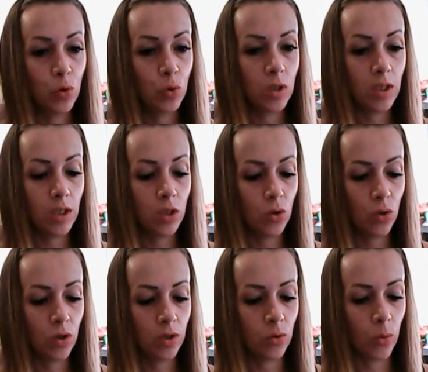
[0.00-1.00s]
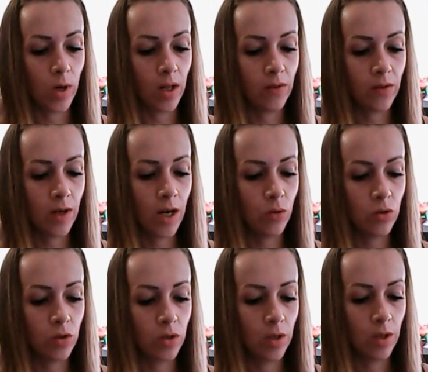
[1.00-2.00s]
in your 12th house
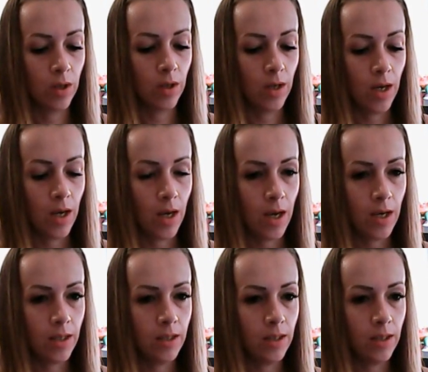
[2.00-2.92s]
and